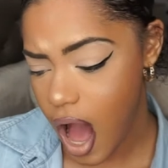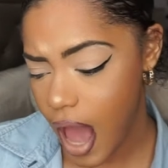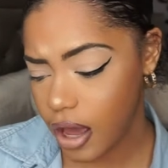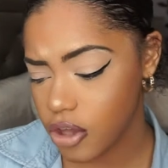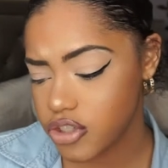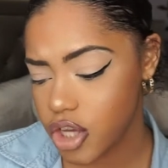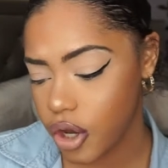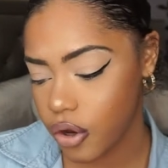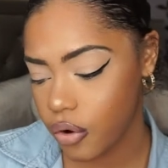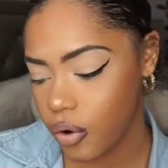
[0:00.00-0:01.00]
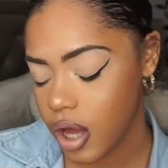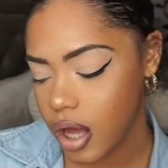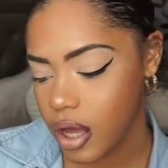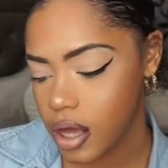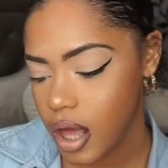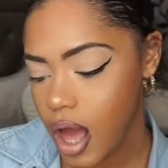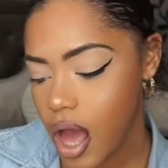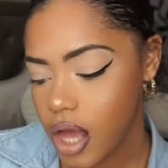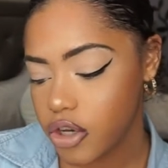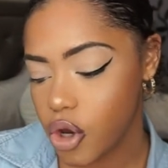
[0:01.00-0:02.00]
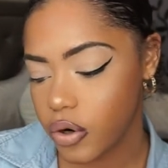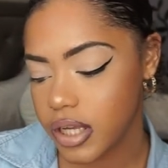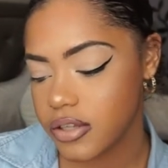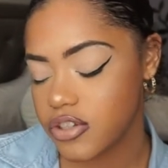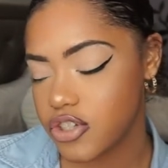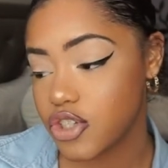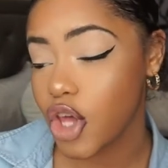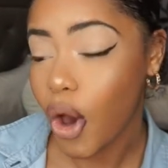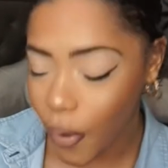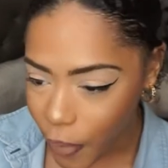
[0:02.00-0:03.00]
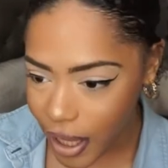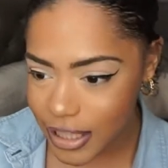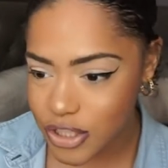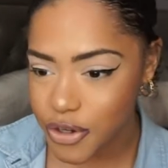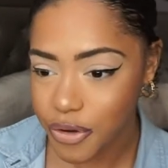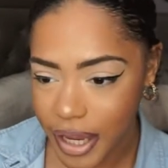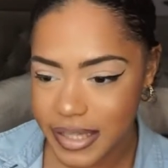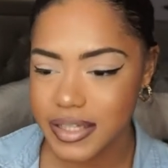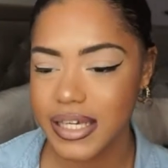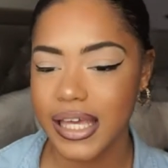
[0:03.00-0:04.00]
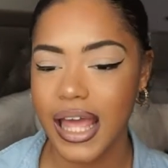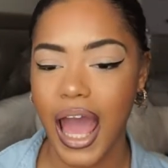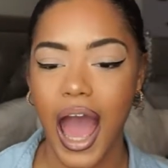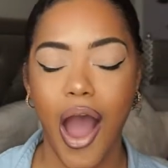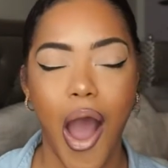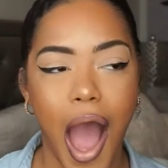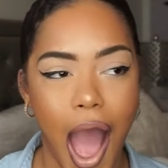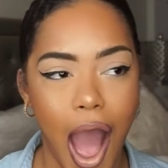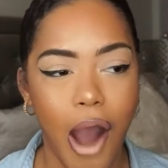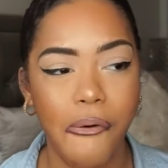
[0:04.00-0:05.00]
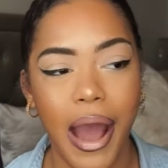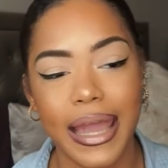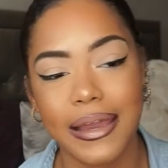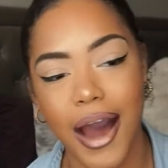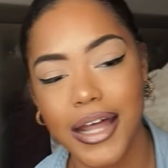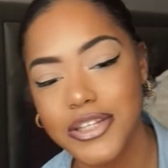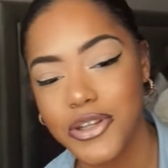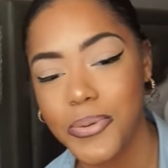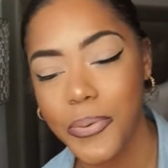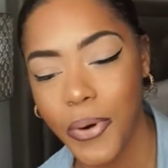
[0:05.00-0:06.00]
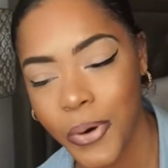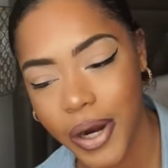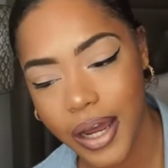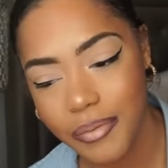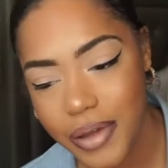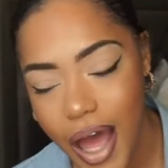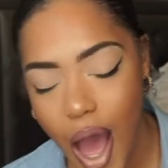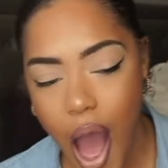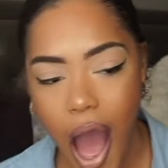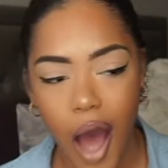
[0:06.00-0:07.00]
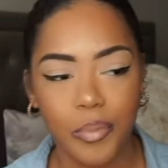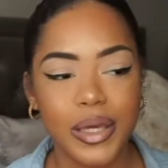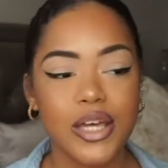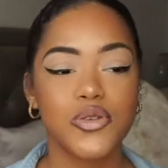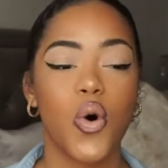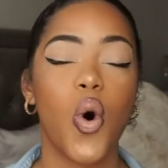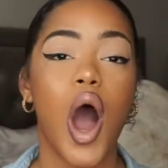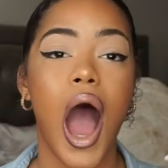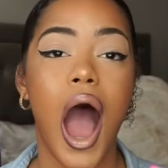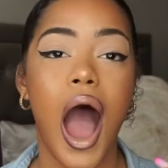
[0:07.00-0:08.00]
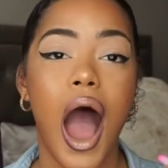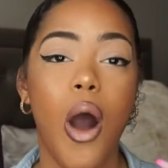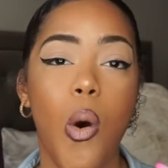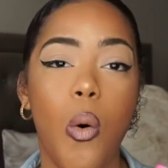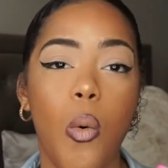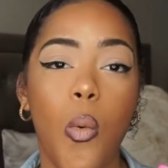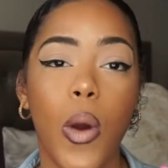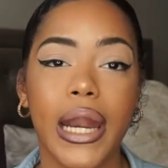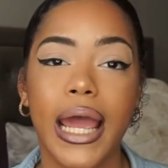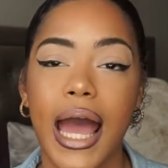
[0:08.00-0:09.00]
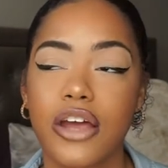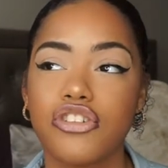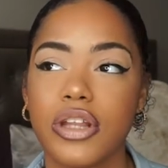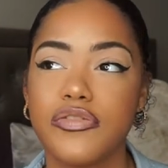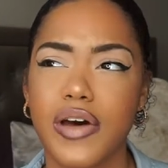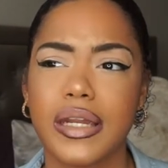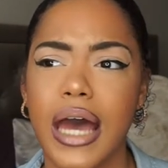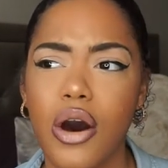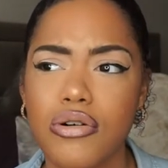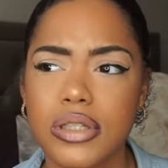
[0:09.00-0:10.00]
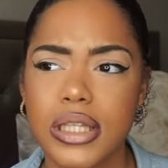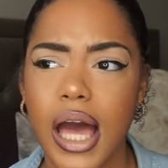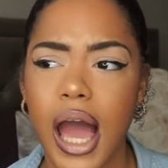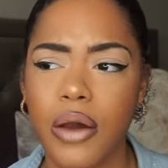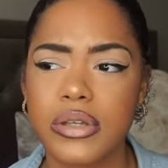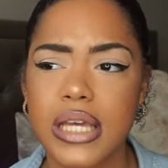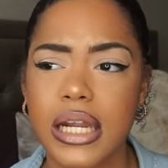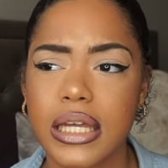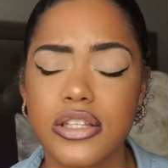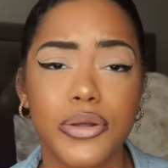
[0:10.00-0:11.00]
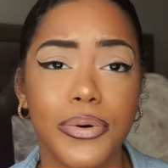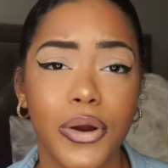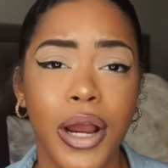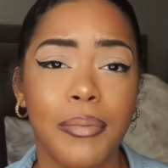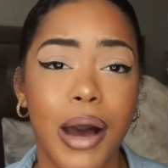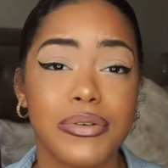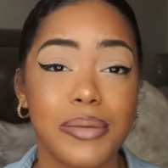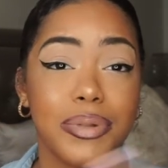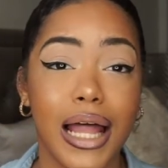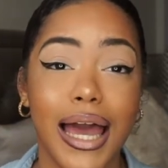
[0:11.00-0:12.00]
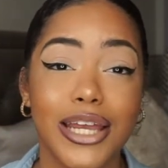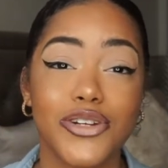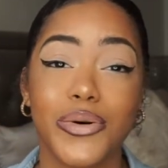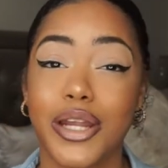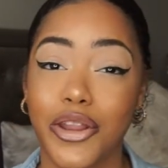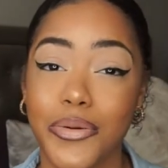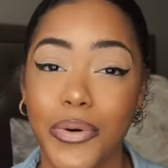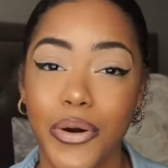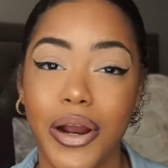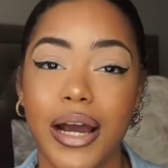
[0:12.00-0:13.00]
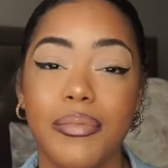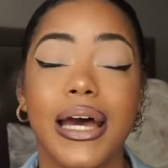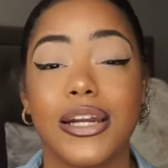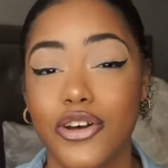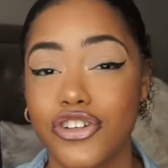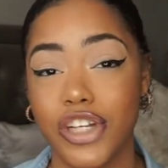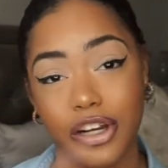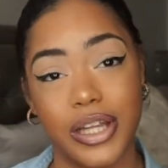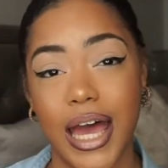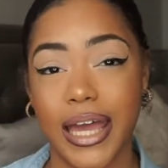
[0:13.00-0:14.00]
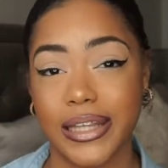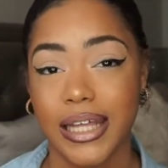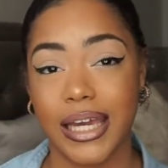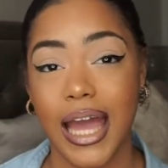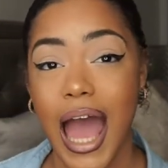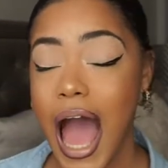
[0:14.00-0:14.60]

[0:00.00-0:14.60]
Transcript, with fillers: I also noticed. So it's crazy how I got into the program um, because when I actually found out that I was getting into the program, I was applying to another program and I'll share that and like